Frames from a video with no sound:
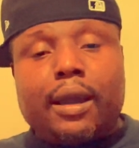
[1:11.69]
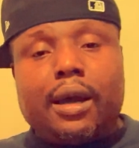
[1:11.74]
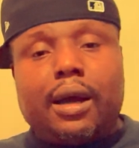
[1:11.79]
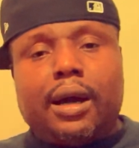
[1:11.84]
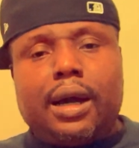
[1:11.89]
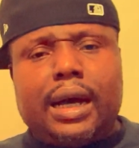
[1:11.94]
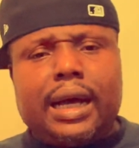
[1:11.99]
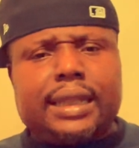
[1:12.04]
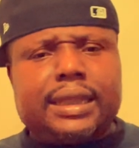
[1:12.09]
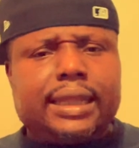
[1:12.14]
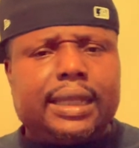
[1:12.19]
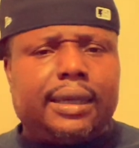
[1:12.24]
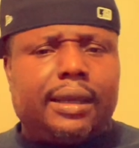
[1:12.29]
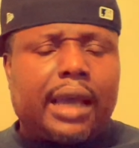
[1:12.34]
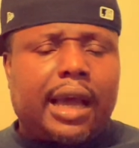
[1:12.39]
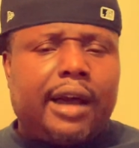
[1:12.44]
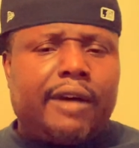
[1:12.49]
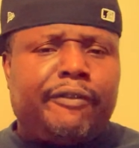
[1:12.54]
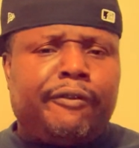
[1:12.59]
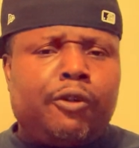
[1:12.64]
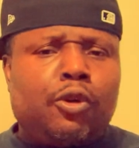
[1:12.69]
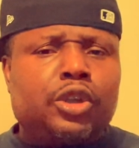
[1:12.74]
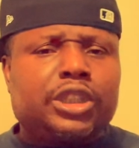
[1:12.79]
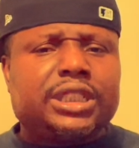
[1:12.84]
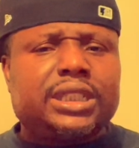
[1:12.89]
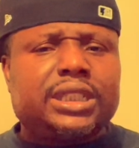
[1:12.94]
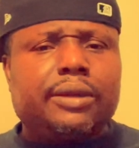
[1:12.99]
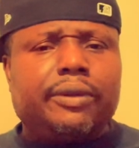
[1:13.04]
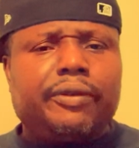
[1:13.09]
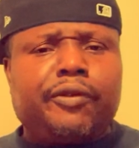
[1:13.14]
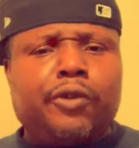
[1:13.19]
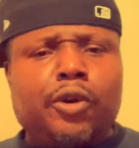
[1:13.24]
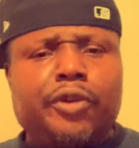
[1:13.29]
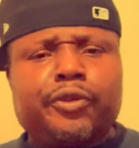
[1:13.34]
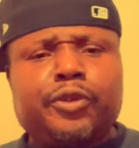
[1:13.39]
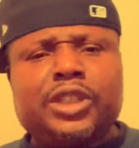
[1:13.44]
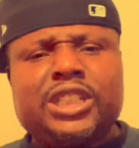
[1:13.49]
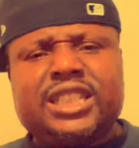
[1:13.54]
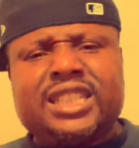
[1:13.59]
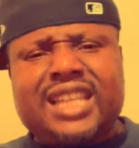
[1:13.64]
I think four
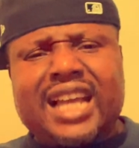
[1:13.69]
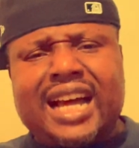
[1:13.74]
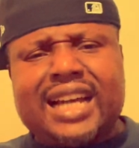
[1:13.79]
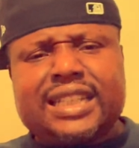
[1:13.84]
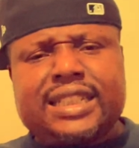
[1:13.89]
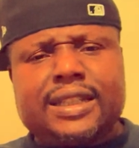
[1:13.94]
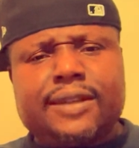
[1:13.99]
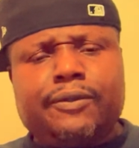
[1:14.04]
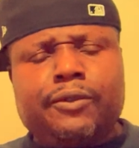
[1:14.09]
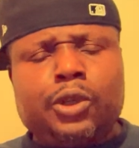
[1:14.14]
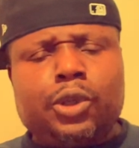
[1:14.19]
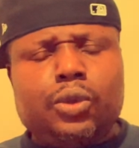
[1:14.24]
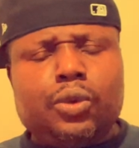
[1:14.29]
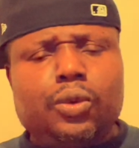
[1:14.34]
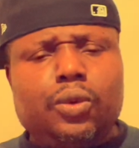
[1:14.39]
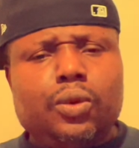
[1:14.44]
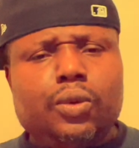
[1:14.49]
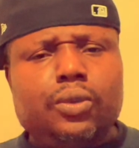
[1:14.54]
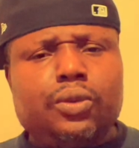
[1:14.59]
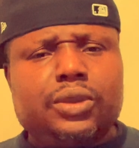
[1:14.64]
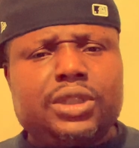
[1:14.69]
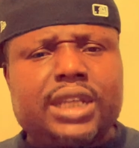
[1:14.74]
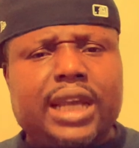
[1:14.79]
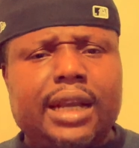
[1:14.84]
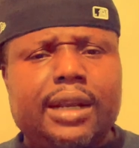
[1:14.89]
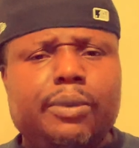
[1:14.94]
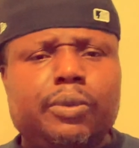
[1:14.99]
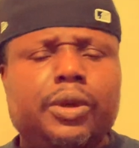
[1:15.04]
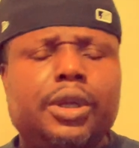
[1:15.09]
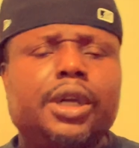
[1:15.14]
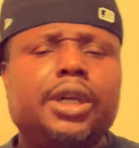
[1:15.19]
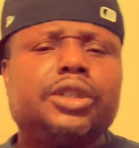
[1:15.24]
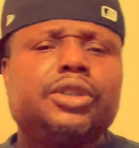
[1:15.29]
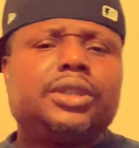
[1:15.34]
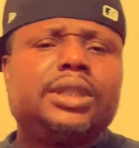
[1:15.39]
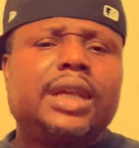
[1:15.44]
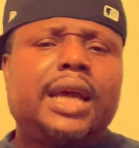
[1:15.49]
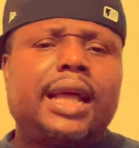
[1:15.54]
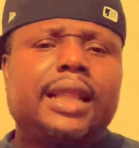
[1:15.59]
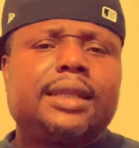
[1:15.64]
free stocks if you sign up with
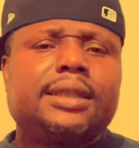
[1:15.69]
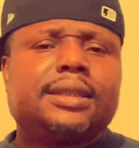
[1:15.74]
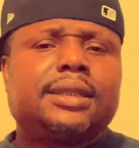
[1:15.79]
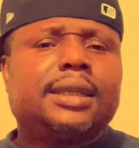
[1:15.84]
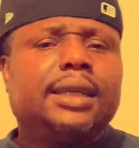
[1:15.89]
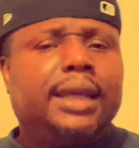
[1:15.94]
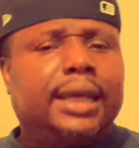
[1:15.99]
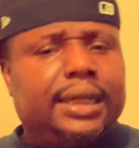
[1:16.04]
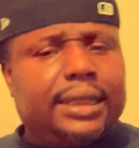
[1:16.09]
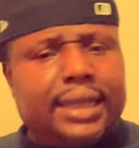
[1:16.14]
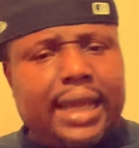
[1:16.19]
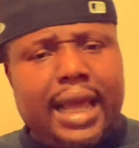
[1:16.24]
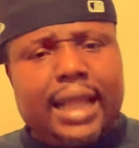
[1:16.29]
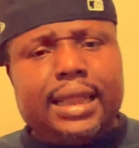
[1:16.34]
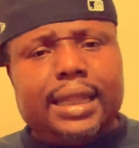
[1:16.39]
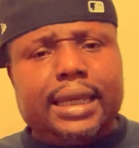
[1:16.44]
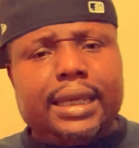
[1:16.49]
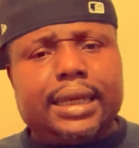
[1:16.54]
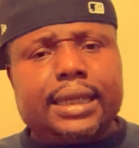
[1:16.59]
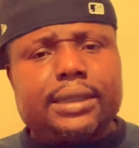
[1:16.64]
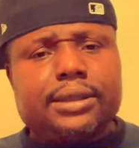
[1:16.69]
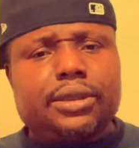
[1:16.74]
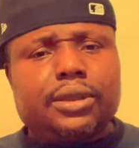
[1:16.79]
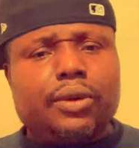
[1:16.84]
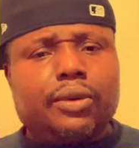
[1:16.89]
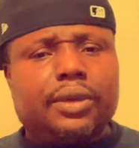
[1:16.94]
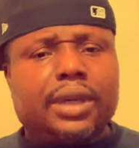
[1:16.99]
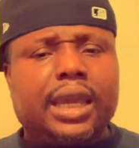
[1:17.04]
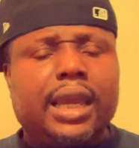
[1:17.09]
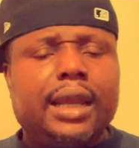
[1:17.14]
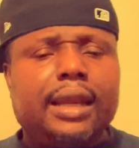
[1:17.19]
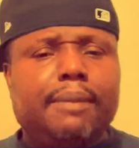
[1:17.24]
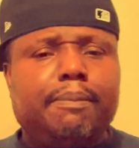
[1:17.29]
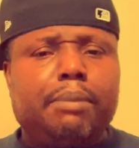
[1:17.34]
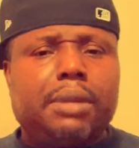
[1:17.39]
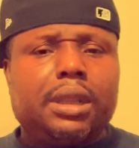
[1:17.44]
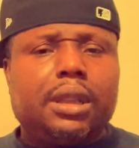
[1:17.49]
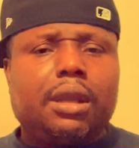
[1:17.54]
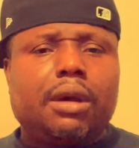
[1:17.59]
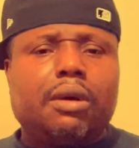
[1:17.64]
$100. That link is located
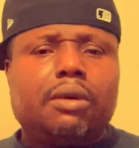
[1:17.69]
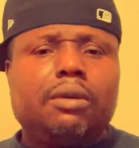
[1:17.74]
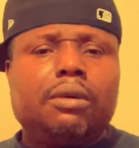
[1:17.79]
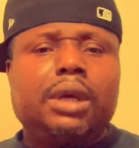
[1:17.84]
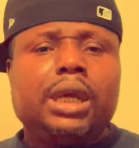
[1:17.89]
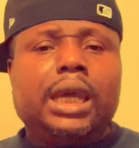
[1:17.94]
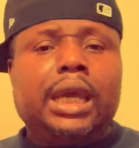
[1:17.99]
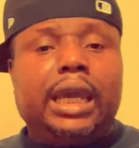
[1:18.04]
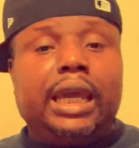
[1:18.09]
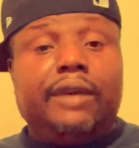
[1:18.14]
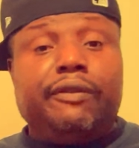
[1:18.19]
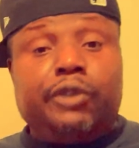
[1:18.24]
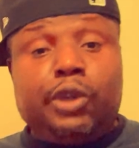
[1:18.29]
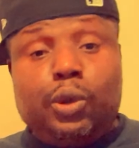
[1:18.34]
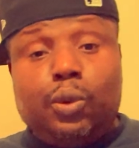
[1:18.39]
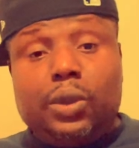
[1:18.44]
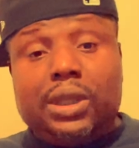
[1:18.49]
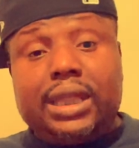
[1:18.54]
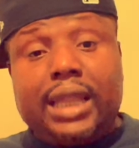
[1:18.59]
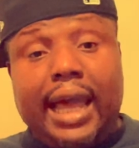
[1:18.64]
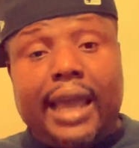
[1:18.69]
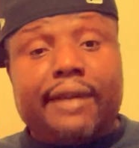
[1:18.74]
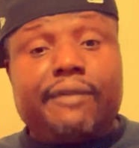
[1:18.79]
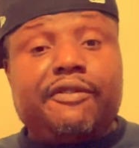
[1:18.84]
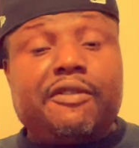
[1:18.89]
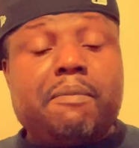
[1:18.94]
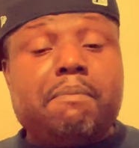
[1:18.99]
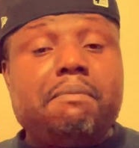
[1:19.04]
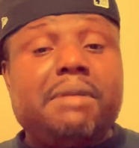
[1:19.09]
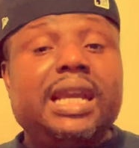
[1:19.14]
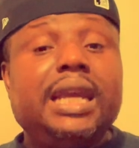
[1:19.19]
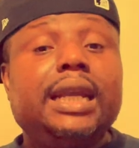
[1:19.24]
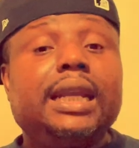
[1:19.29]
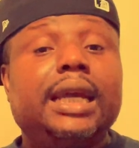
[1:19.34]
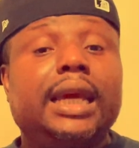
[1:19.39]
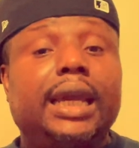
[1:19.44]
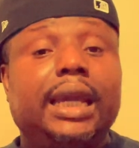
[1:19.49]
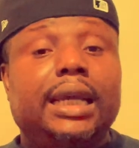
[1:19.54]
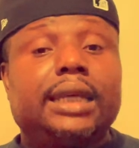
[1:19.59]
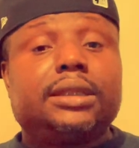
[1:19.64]
below. If you would like for me
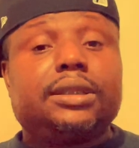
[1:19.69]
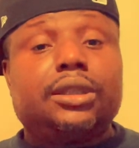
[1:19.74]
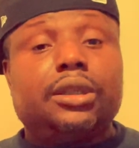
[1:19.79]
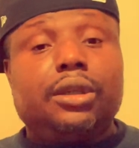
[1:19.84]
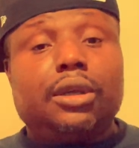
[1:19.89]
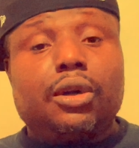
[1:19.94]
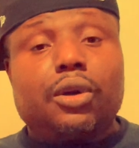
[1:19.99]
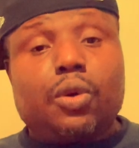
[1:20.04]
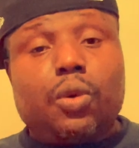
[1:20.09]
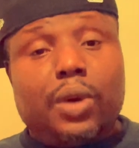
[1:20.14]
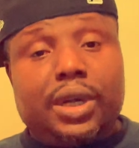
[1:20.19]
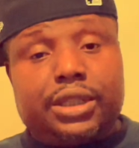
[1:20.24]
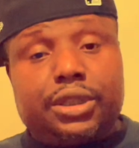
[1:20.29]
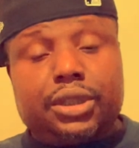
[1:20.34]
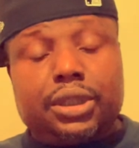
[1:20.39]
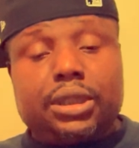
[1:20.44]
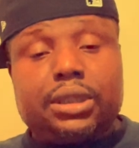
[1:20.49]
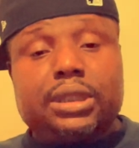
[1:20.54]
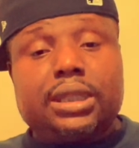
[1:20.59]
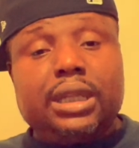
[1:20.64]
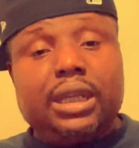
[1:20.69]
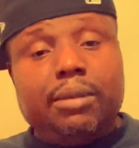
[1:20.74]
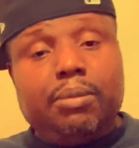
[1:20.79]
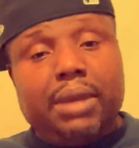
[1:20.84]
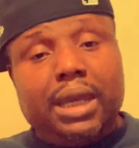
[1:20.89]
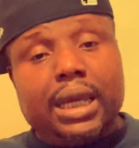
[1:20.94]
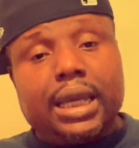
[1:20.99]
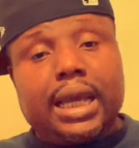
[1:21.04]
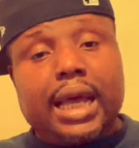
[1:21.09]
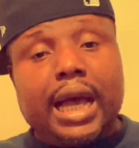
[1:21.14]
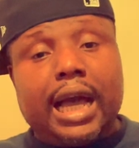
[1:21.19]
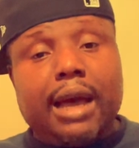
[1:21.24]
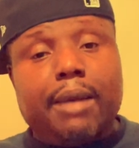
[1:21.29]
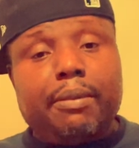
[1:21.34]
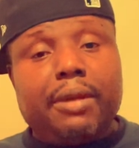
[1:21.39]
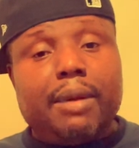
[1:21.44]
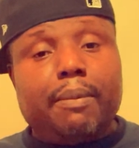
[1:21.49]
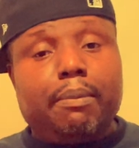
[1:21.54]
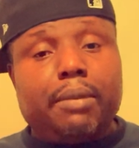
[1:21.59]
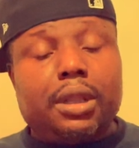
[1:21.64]
to answer your questions, leave me a
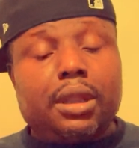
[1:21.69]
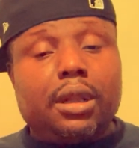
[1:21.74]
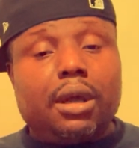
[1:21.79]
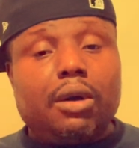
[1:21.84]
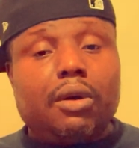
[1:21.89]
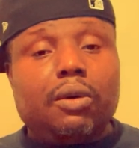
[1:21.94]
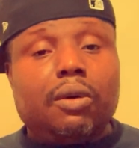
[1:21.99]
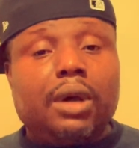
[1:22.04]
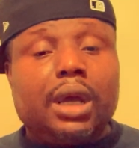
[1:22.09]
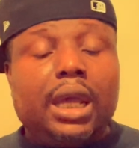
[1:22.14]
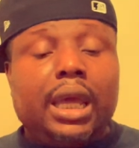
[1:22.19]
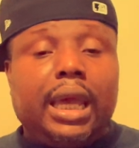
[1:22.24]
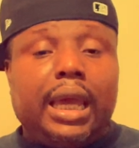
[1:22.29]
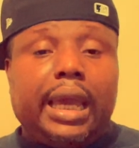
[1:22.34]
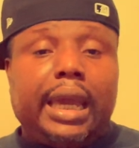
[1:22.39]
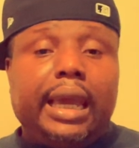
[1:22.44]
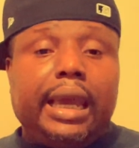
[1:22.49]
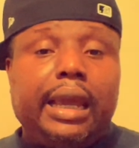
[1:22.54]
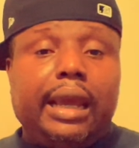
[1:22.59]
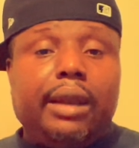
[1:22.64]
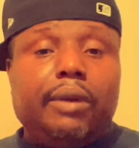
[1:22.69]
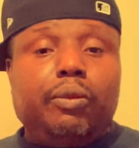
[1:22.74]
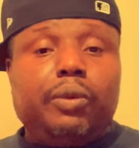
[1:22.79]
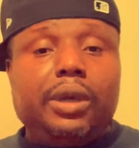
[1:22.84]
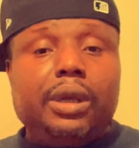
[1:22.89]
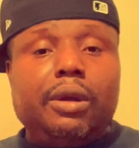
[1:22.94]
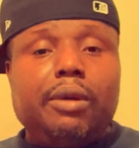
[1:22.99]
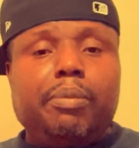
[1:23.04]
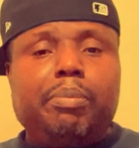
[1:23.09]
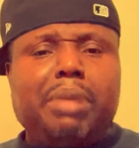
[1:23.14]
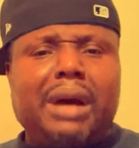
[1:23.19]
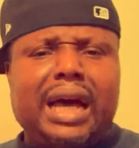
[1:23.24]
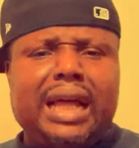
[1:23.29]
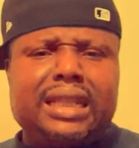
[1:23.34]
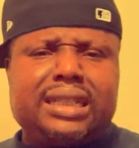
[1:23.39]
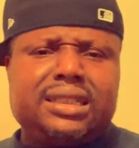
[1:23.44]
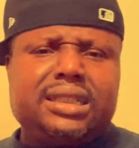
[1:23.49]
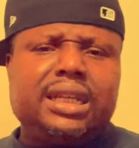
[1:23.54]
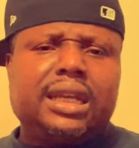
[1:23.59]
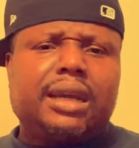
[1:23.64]
comment below and we'll
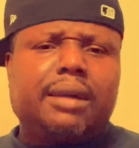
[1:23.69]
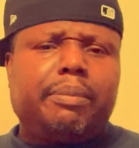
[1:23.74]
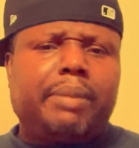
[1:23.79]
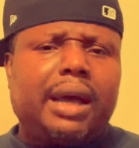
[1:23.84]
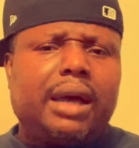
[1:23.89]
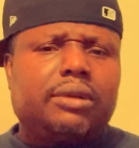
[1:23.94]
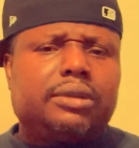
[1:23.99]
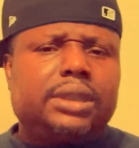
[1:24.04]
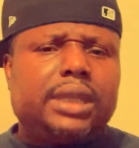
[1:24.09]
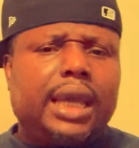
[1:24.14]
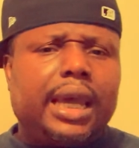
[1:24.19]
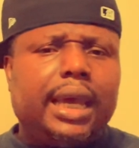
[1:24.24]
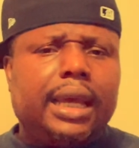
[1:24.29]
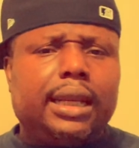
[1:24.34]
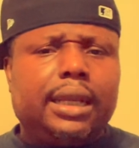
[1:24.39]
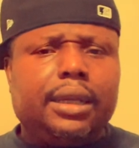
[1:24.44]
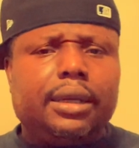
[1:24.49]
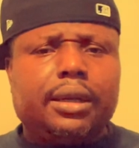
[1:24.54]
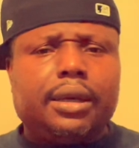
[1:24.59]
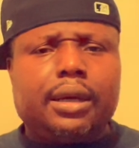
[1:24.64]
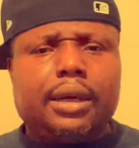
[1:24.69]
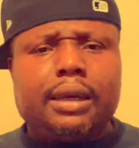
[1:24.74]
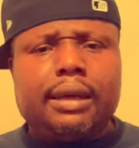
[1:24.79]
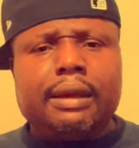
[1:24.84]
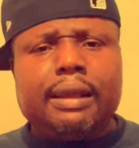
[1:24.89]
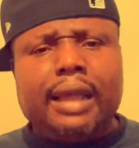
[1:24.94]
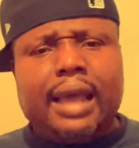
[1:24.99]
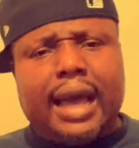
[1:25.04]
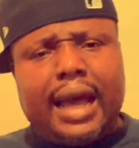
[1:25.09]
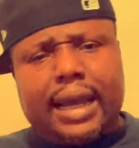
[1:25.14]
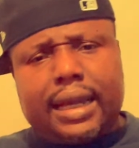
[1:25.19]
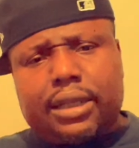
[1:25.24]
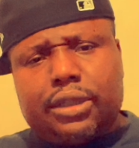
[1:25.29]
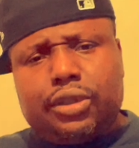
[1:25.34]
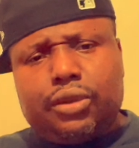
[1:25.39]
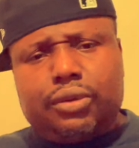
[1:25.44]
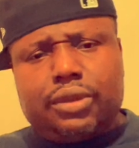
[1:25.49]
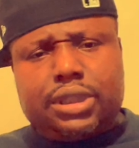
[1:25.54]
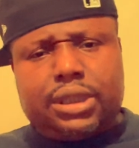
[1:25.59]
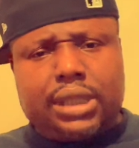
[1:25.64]
politic about that, and I can
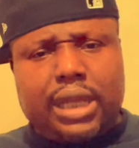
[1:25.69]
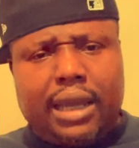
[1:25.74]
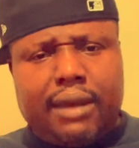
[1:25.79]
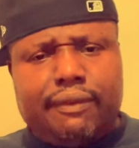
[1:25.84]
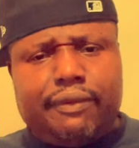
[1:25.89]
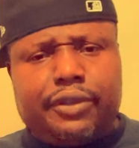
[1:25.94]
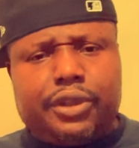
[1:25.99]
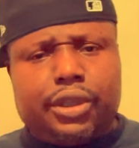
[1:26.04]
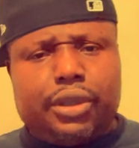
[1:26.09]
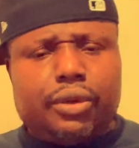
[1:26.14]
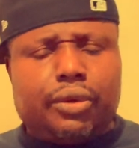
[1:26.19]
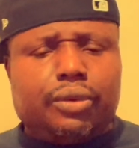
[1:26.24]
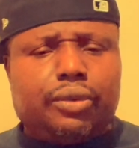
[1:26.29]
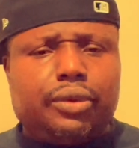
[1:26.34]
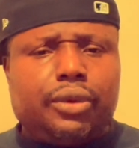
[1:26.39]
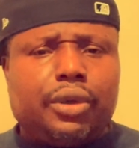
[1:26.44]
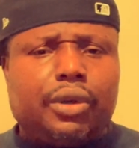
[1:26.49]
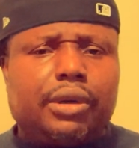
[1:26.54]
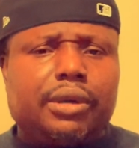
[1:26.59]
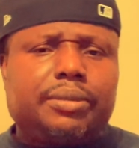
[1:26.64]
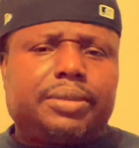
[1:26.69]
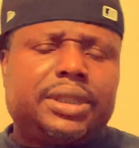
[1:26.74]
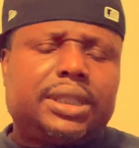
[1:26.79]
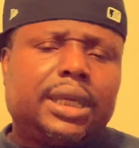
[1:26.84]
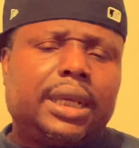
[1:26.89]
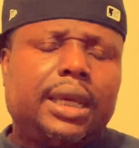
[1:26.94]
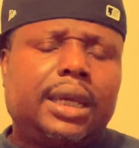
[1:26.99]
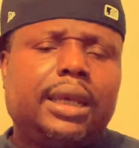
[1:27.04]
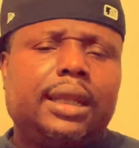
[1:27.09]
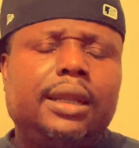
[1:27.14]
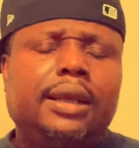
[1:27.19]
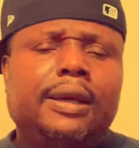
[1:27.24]
do the same for you. You know what I'm saying?